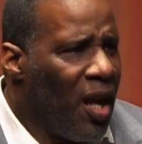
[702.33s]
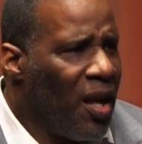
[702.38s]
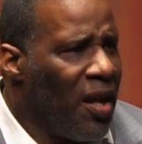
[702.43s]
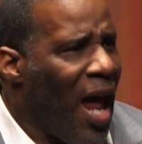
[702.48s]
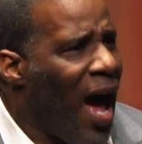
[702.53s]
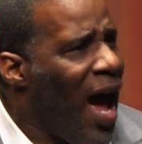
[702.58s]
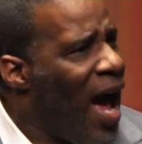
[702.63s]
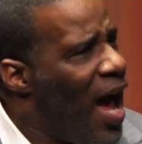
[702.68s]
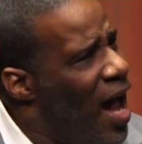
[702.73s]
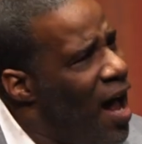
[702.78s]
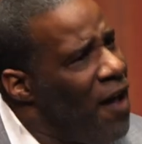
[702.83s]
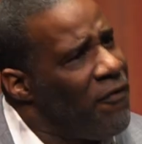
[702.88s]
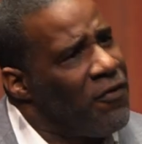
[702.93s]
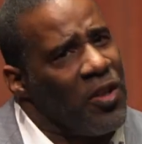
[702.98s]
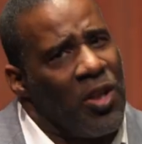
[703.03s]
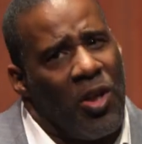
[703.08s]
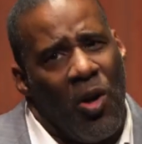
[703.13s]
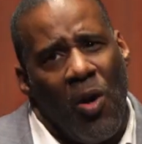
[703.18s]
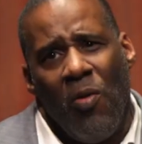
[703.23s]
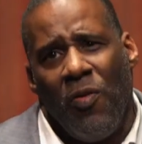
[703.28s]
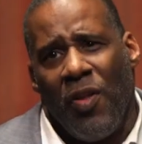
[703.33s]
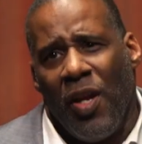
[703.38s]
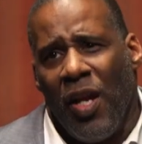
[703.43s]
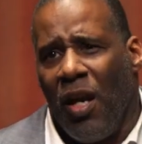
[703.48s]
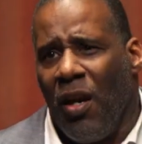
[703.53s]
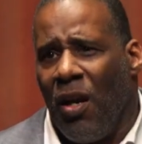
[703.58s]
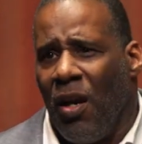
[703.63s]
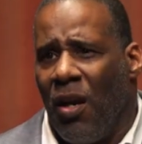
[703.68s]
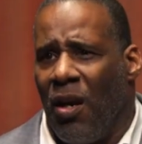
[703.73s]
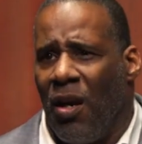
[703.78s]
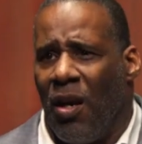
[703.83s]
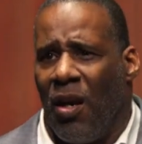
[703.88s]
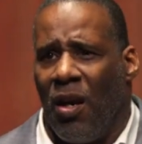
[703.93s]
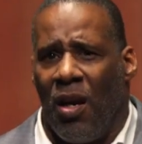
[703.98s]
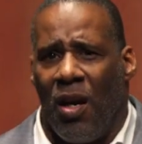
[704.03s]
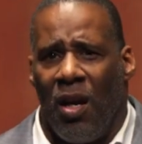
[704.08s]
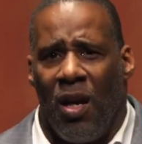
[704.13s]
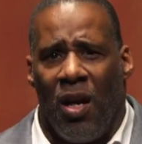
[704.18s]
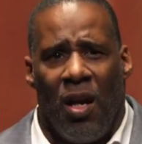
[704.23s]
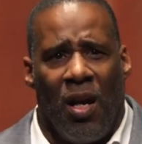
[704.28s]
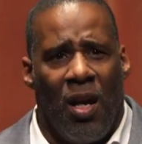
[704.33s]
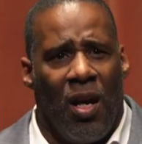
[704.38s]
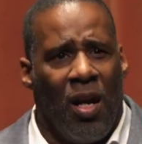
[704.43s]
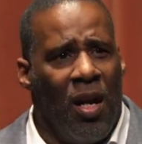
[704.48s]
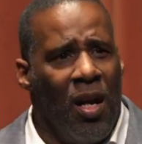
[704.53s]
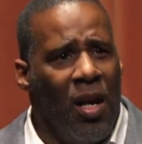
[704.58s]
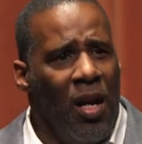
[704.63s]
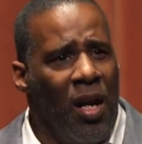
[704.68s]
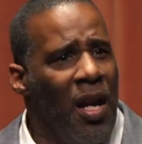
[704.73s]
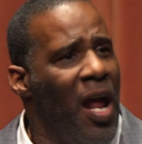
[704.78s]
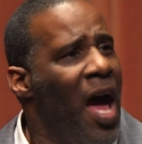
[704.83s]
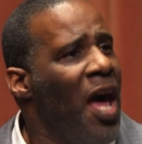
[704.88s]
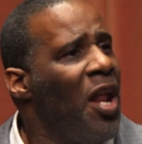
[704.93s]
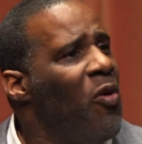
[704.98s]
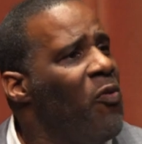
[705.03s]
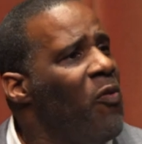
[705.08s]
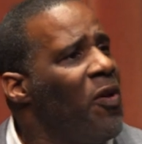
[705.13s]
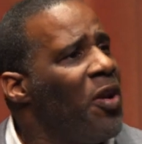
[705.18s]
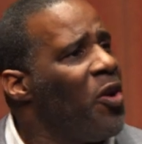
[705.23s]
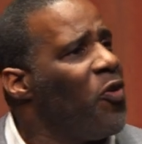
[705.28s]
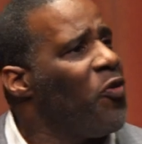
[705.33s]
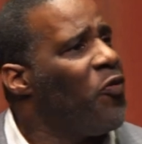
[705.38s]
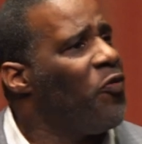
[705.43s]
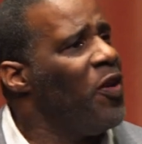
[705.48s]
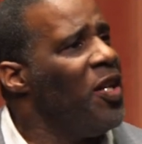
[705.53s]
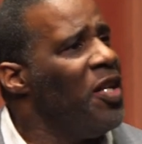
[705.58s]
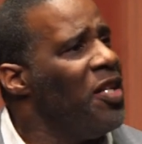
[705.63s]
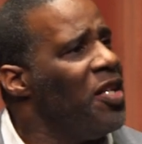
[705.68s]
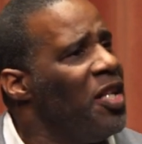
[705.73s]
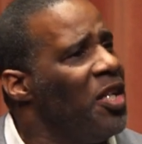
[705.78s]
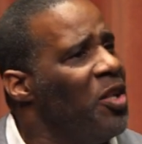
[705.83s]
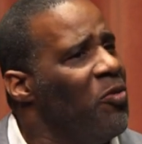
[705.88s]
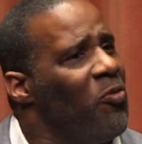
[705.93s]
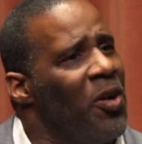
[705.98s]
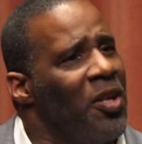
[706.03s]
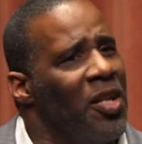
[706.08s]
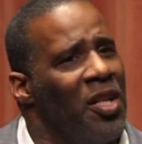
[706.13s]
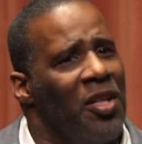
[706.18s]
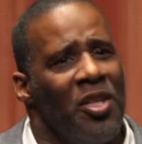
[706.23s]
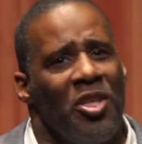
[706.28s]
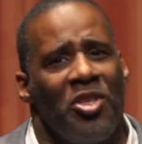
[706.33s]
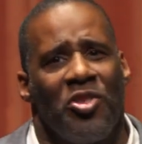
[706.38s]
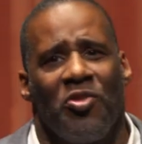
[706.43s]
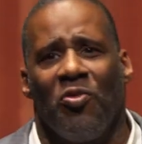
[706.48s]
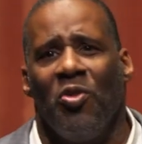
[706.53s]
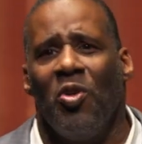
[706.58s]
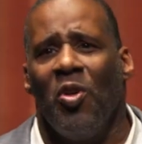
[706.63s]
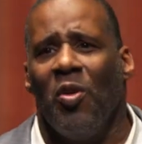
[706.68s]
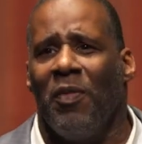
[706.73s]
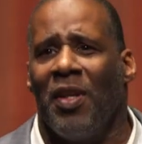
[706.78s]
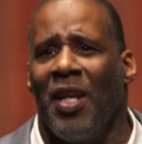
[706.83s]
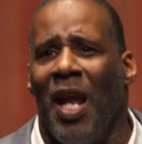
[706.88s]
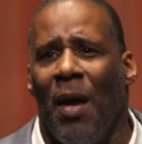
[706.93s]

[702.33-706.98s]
Now I have to go there. And I don't want to offend anyone in this room.